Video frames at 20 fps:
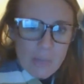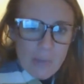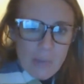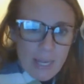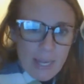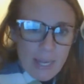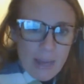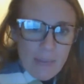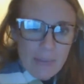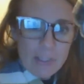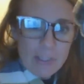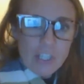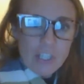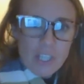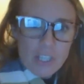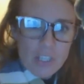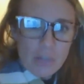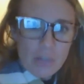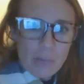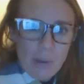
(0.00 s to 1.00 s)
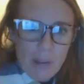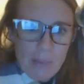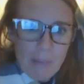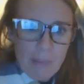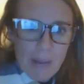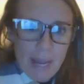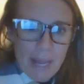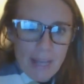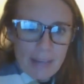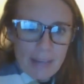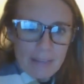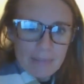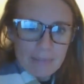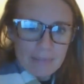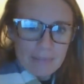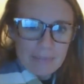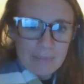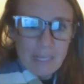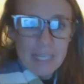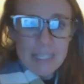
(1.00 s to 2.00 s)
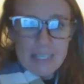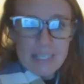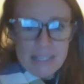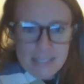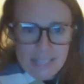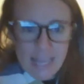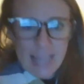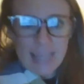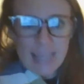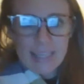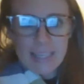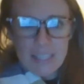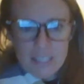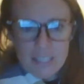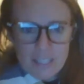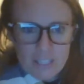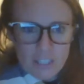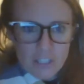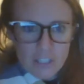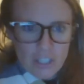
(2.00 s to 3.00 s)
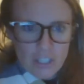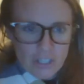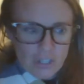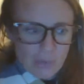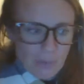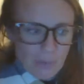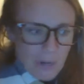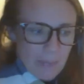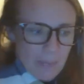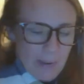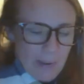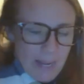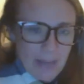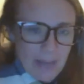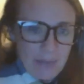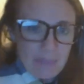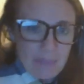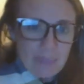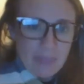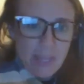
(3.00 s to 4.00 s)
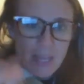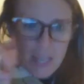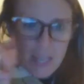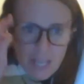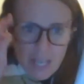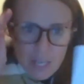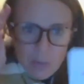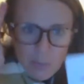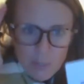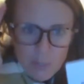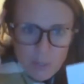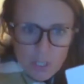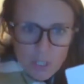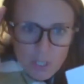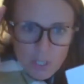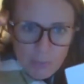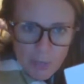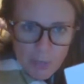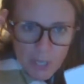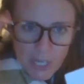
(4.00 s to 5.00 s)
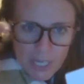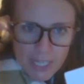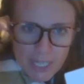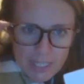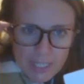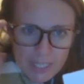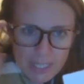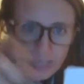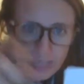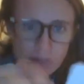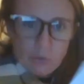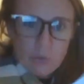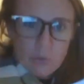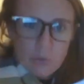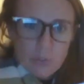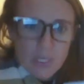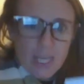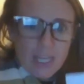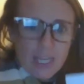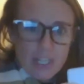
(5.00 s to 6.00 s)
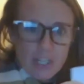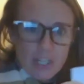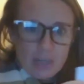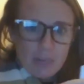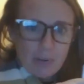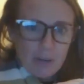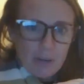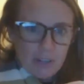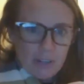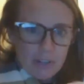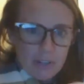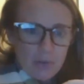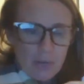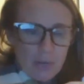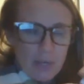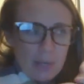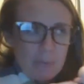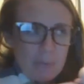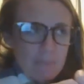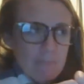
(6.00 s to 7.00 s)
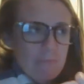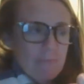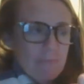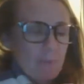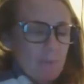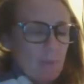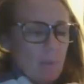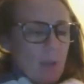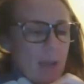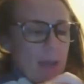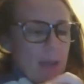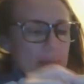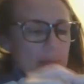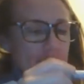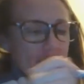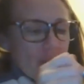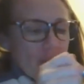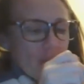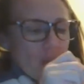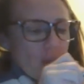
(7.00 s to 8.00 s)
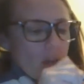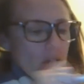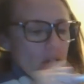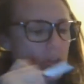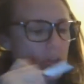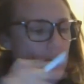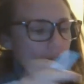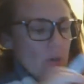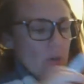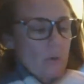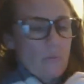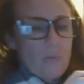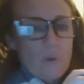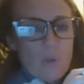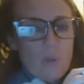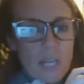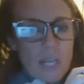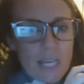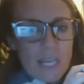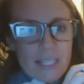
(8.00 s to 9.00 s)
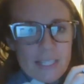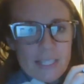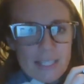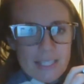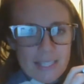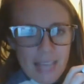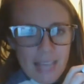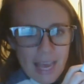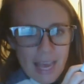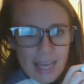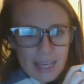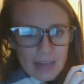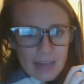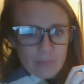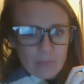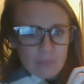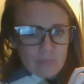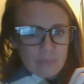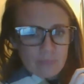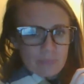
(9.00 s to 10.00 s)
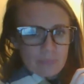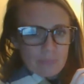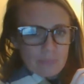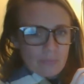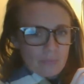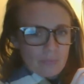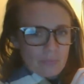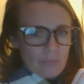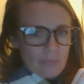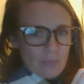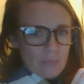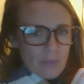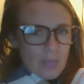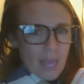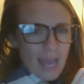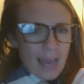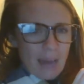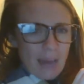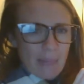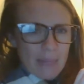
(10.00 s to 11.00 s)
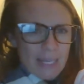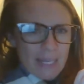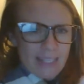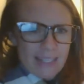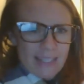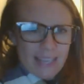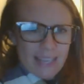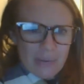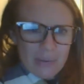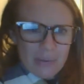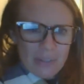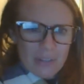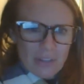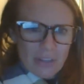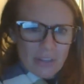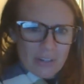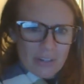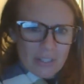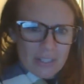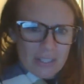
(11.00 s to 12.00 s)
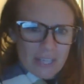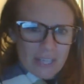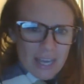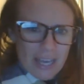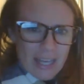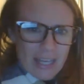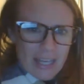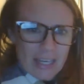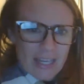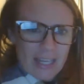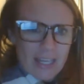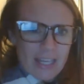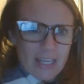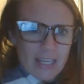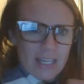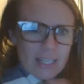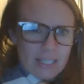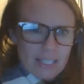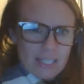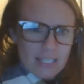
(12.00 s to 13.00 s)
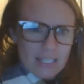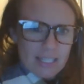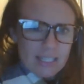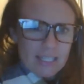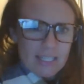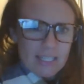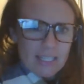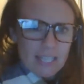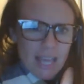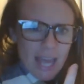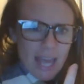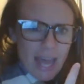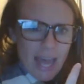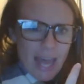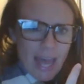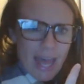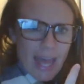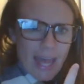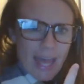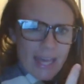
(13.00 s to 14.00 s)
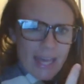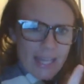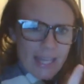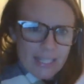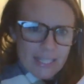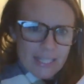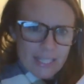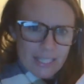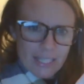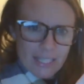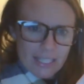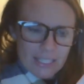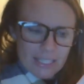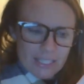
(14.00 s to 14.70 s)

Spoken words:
me, I'm the gingerbread man, said the gingerbread man. And we usually put it inside quotation marks, right? Okay, so if you look at said, how many sounds are there in said? S, d.